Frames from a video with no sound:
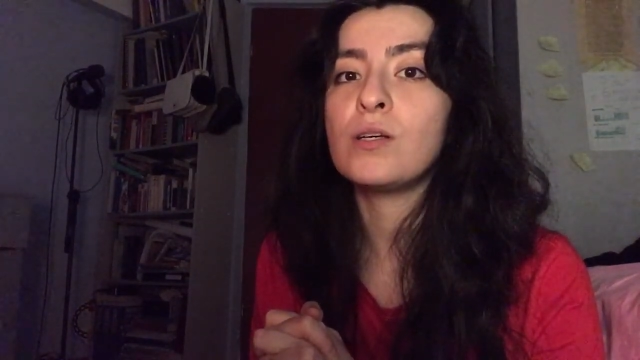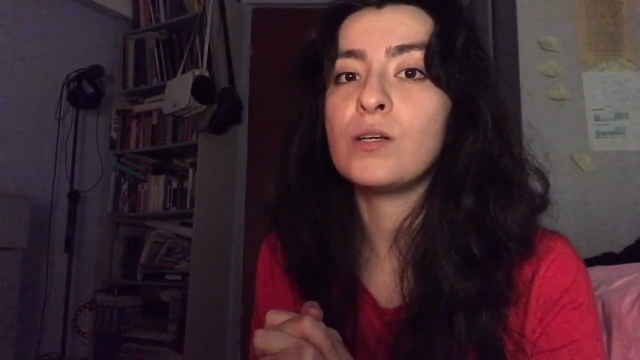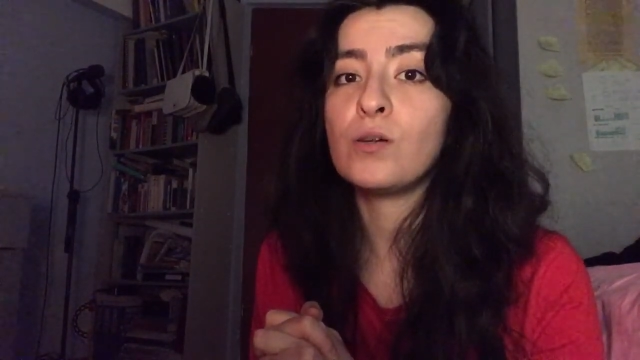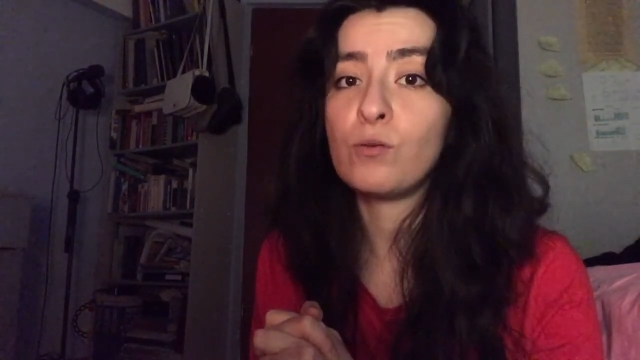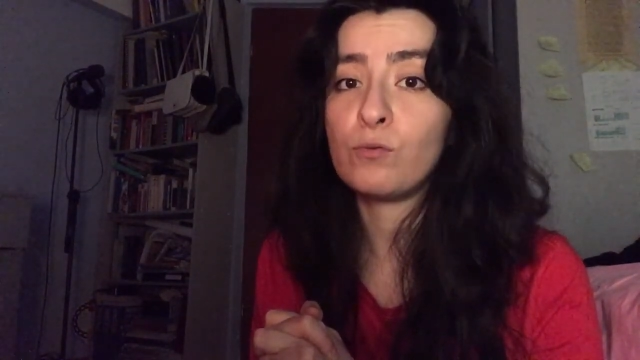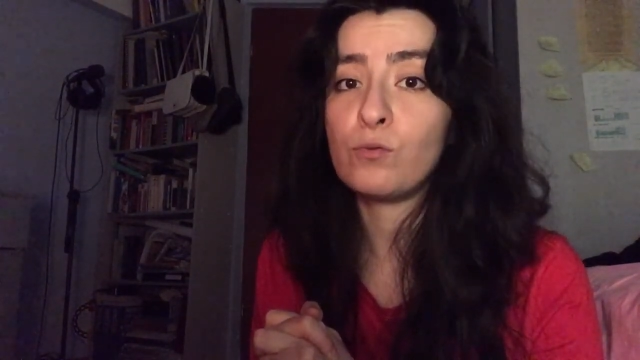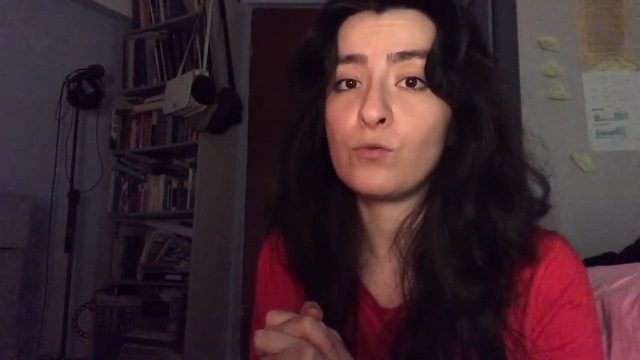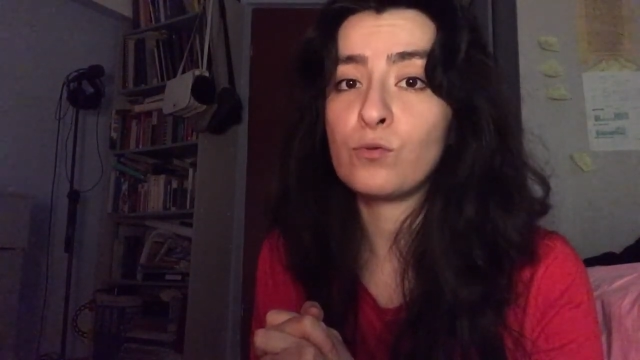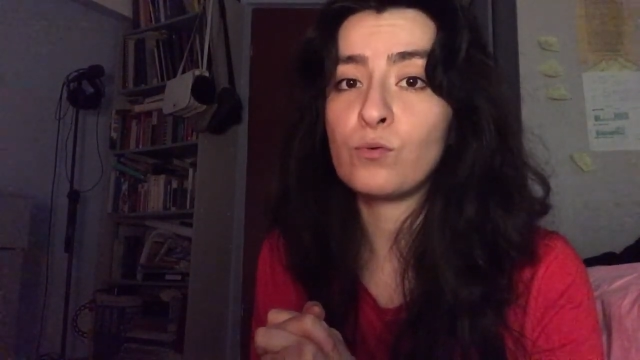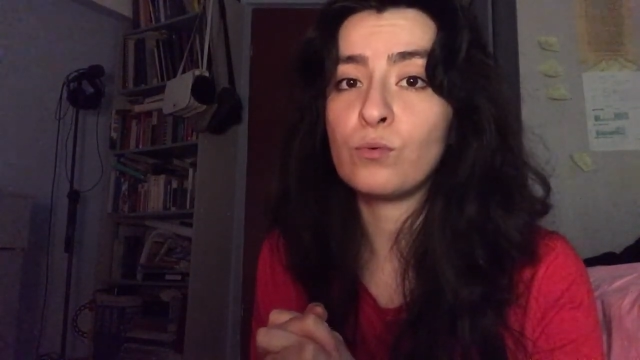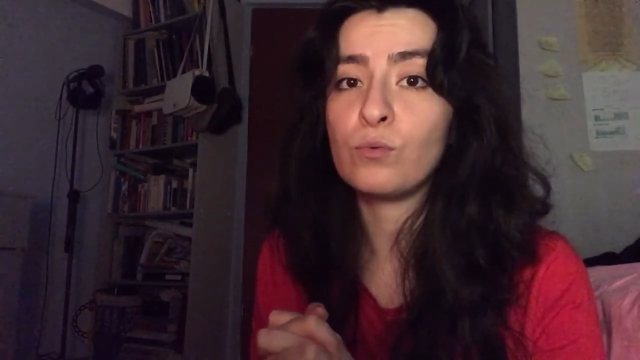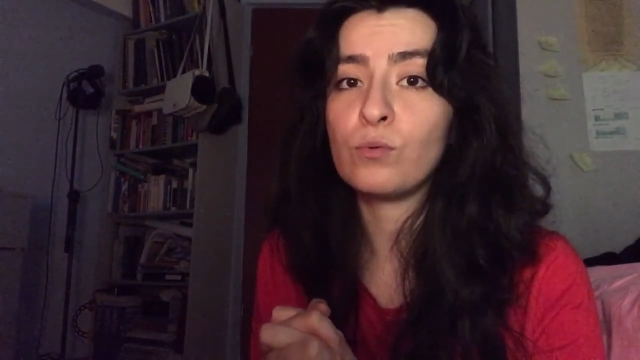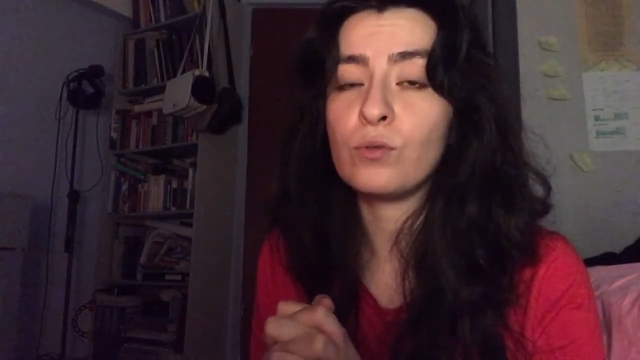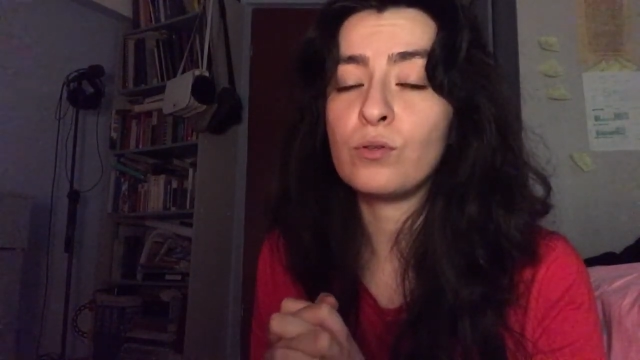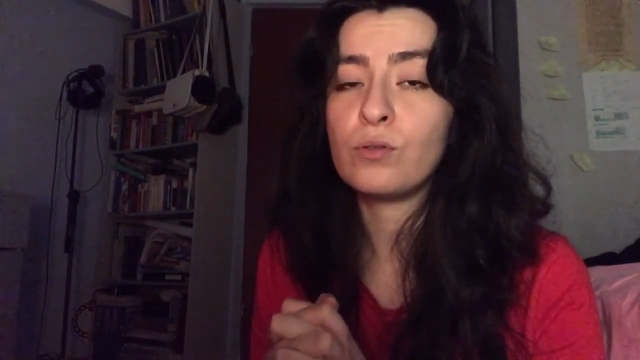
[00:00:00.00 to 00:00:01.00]
go to
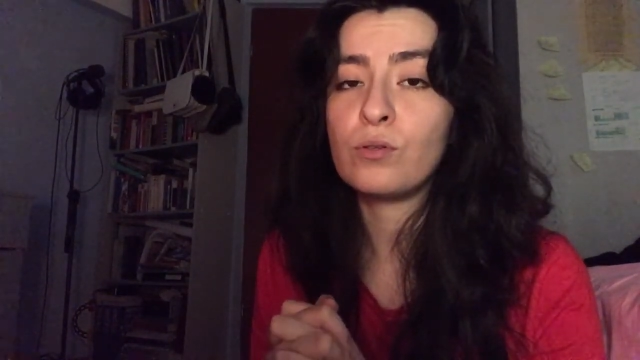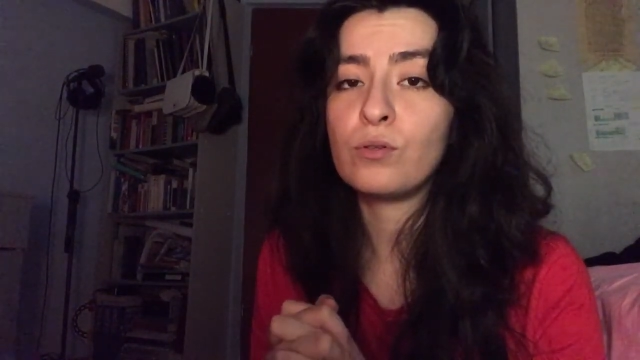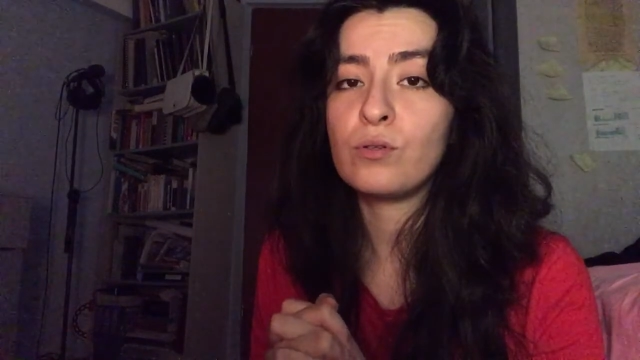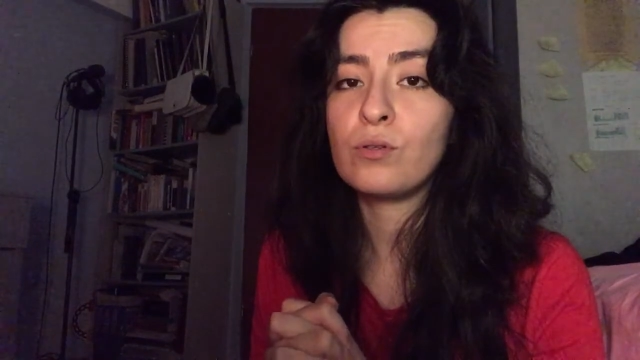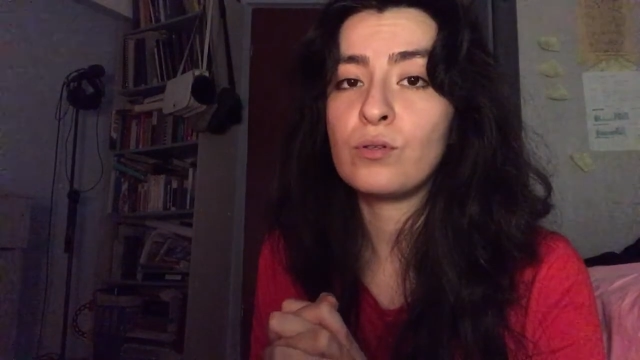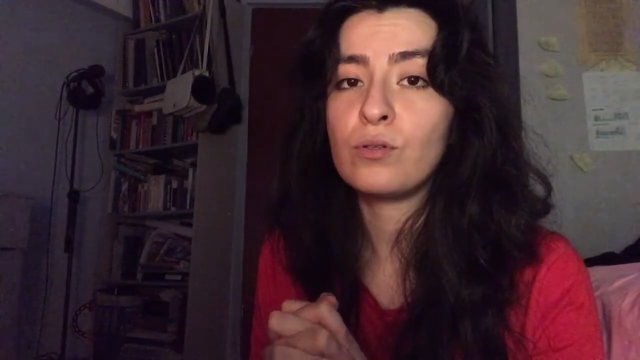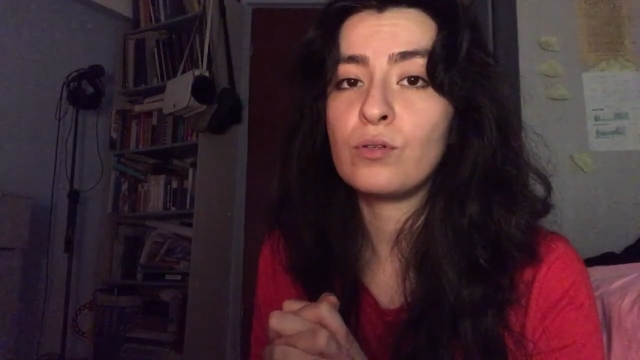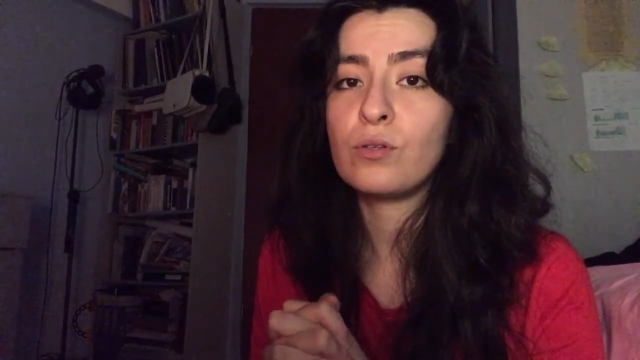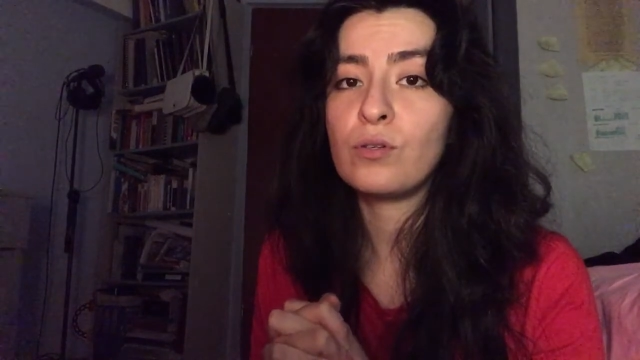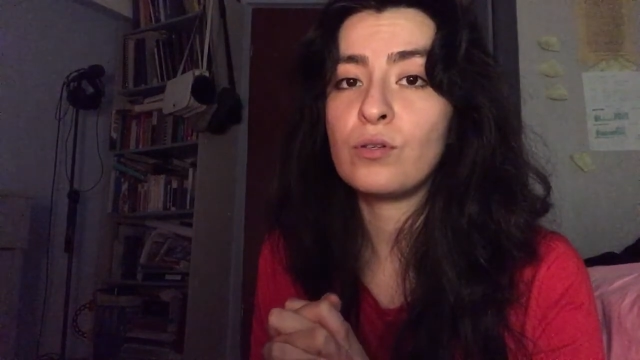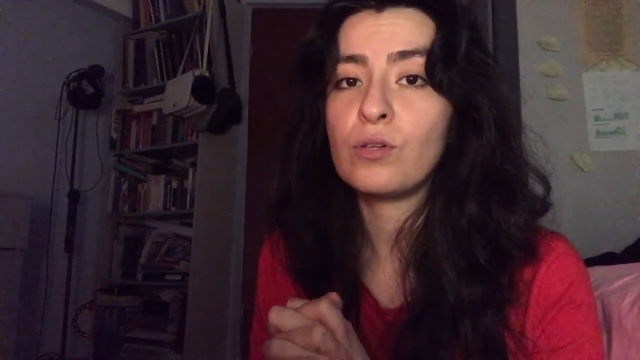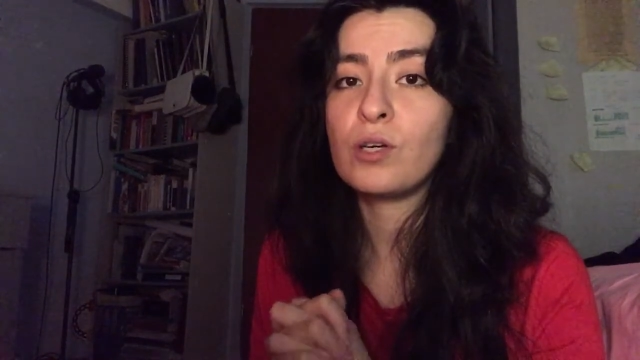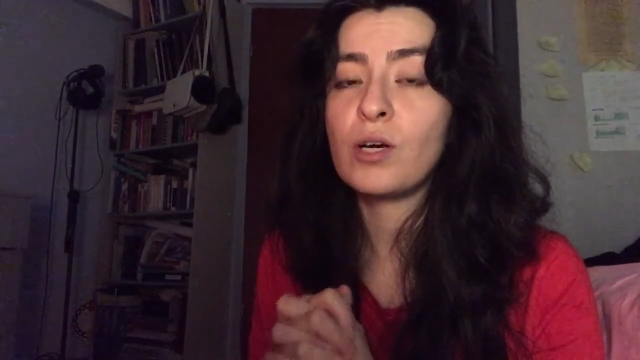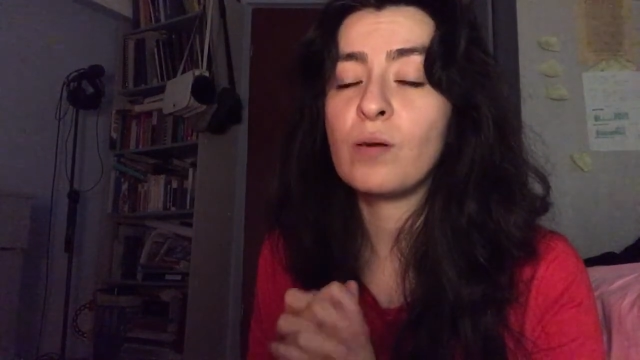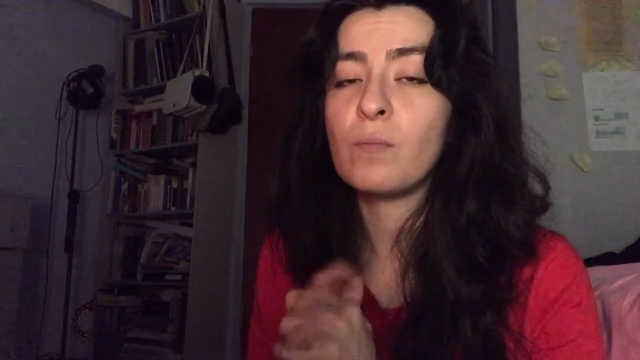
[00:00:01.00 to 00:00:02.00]
school.
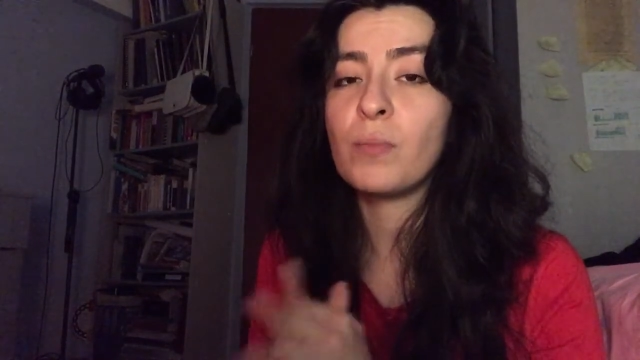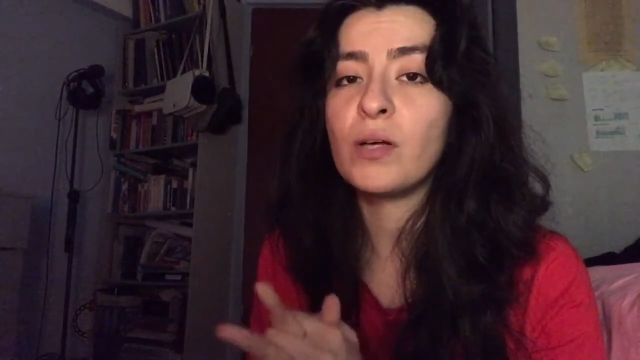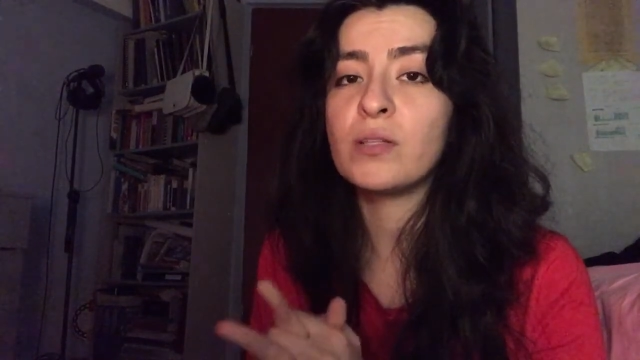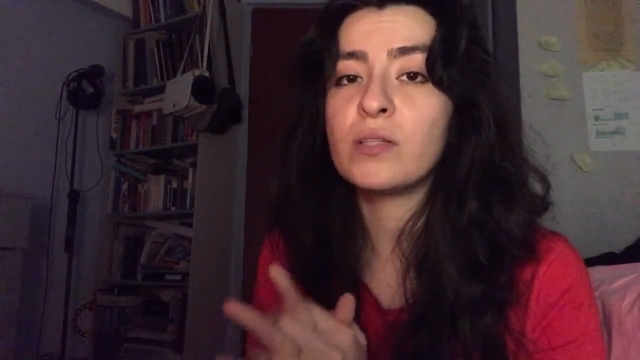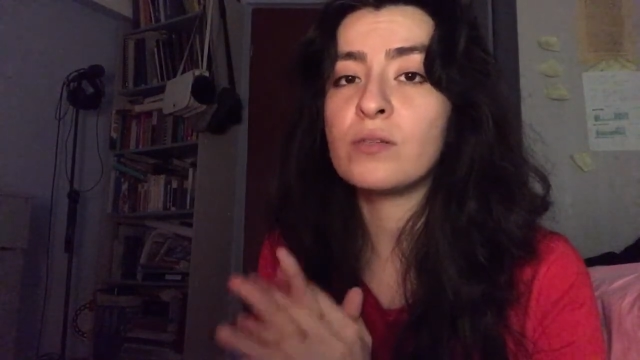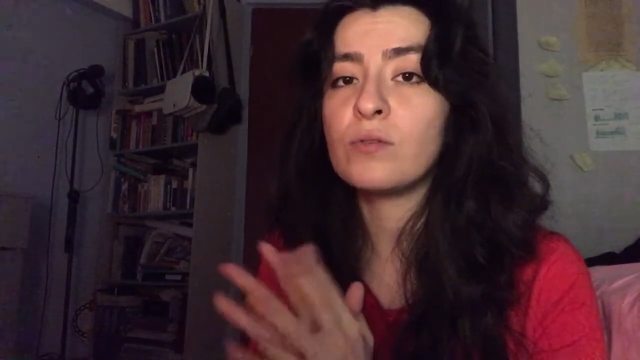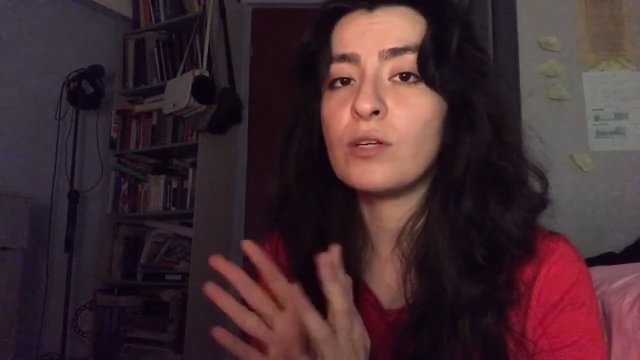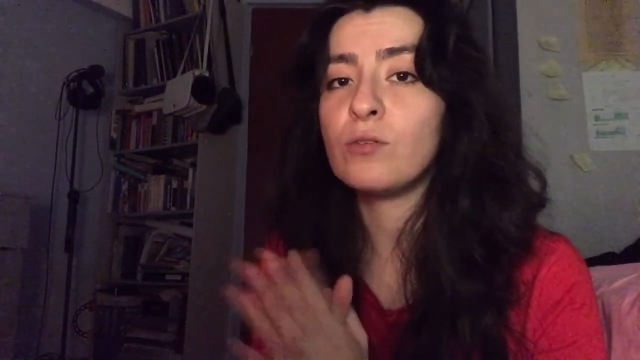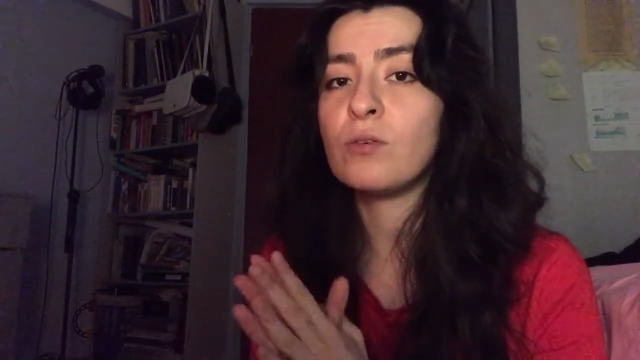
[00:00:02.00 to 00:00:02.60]
Compulsory